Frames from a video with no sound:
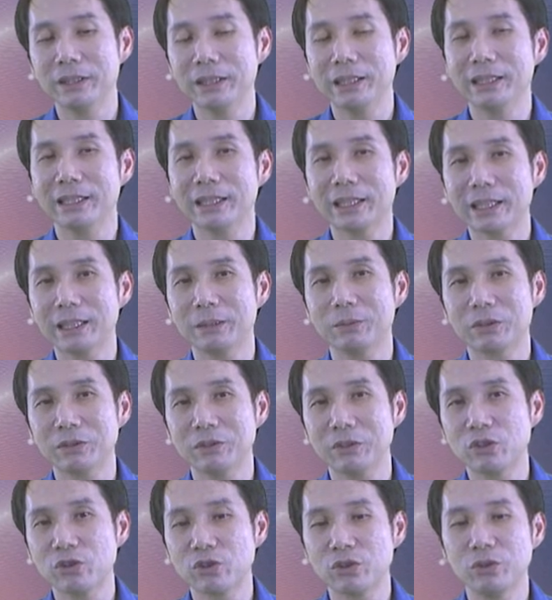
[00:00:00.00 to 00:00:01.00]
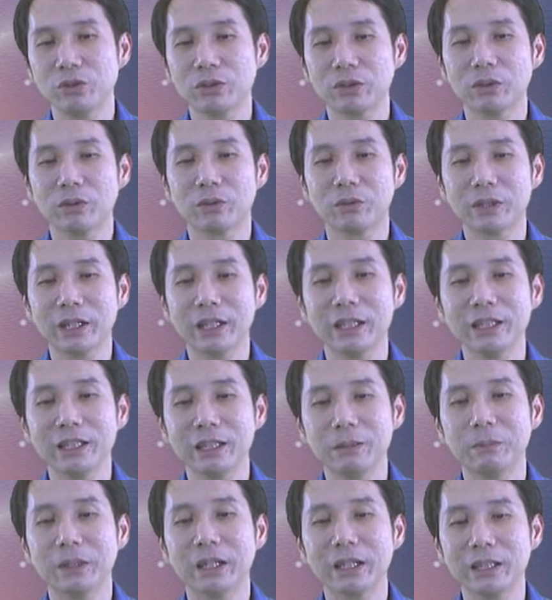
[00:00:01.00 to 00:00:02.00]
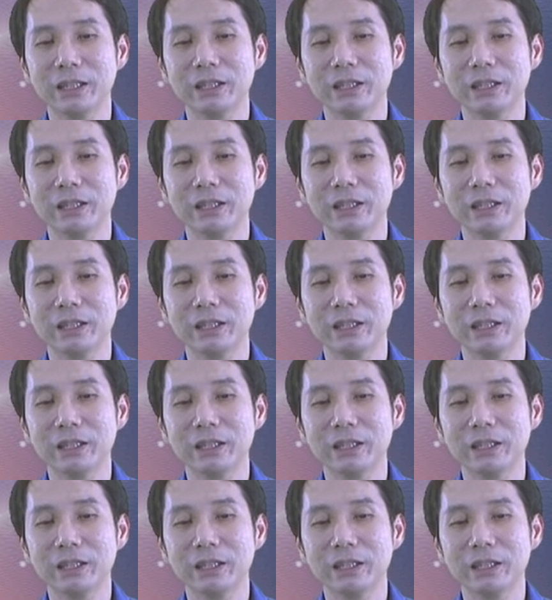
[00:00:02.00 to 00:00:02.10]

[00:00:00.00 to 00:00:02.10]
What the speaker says: In Eclipse, we choose run debug